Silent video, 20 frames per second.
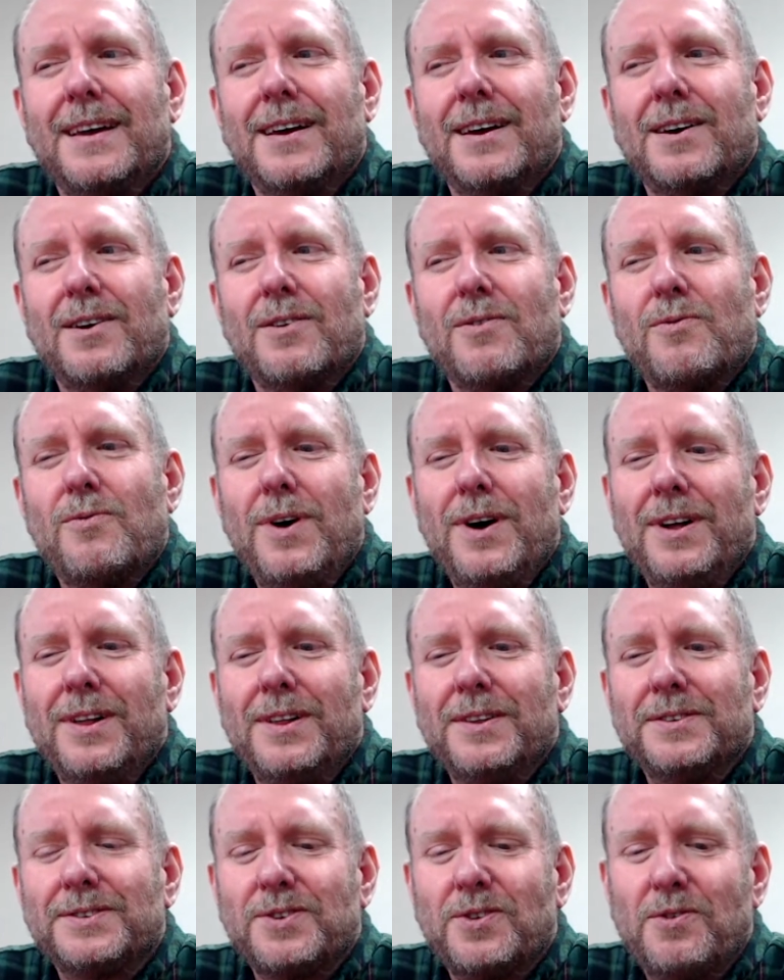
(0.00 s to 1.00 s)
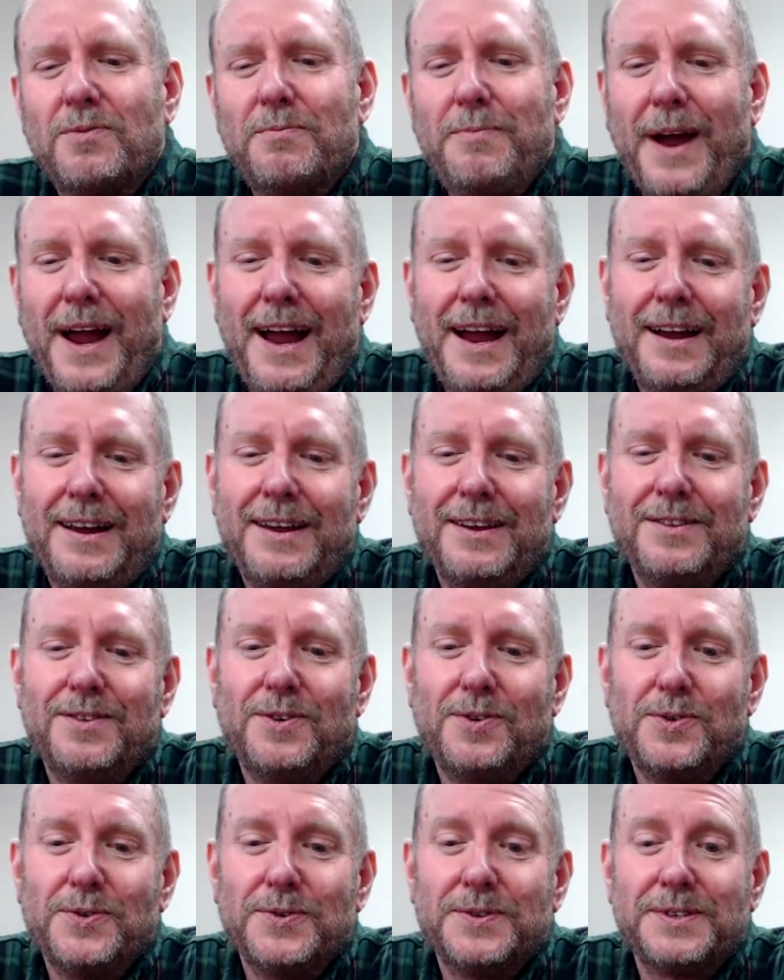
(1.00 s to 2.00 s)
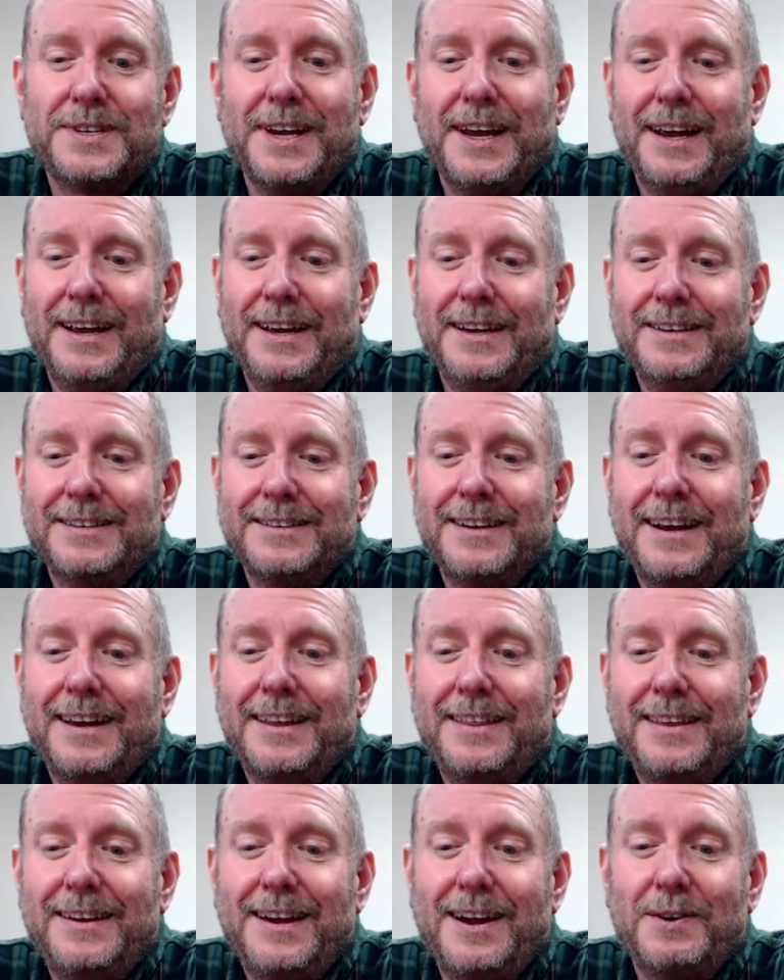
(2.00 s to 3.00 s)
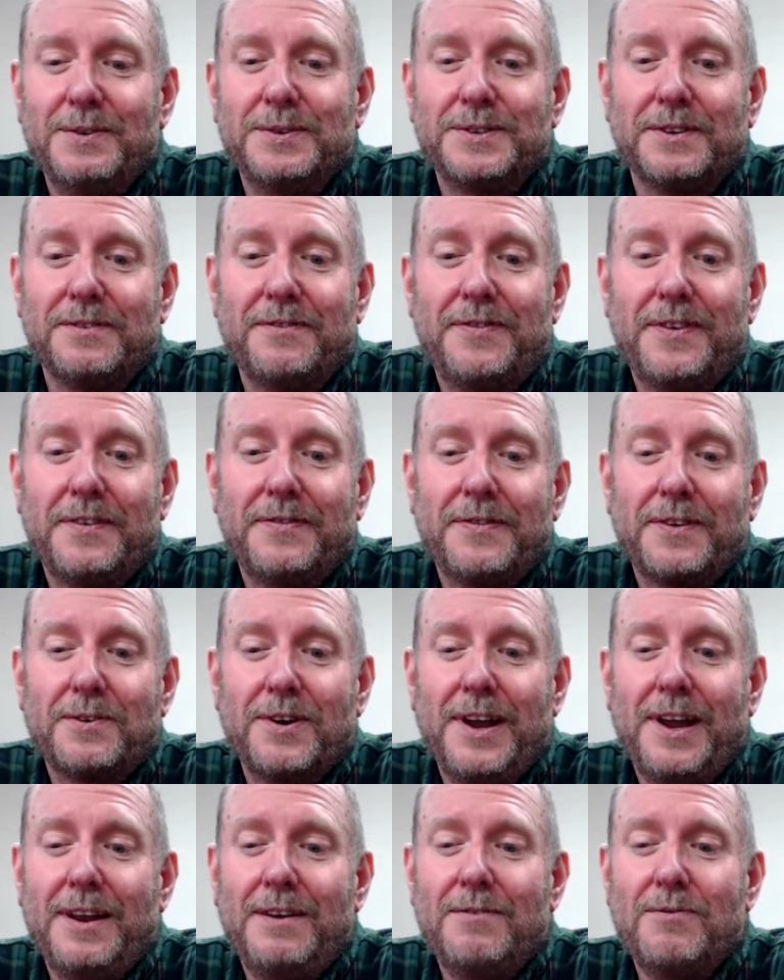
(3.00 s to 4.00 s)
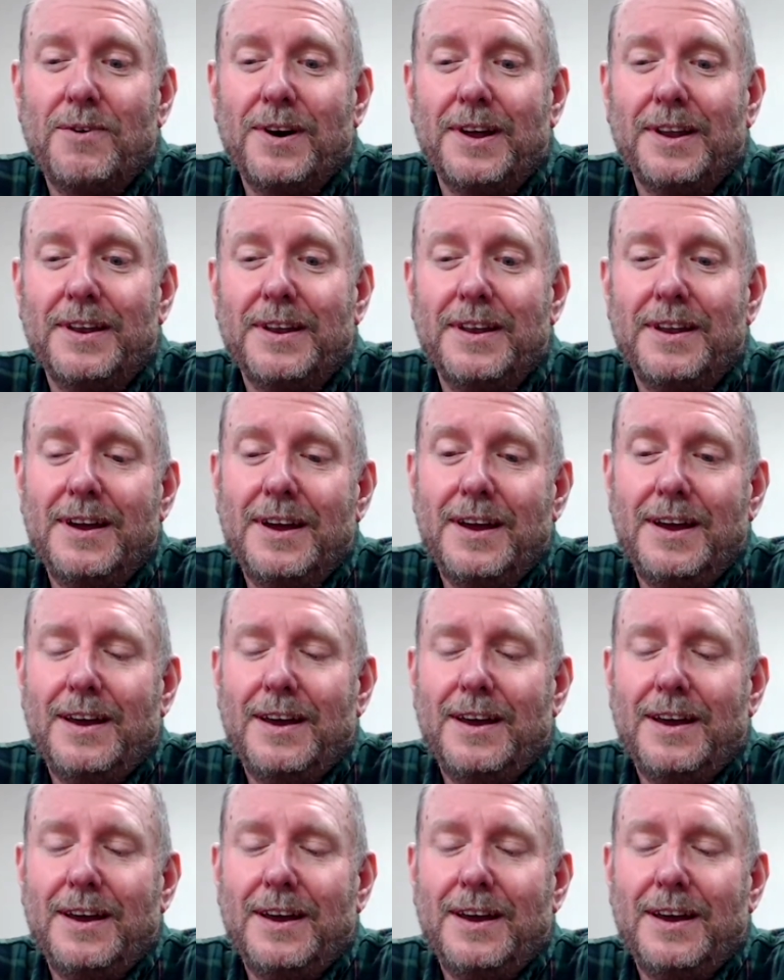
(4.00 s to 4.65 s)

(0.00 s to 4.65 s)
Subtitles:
Well, so back in those days, and I think I was in 5th grade when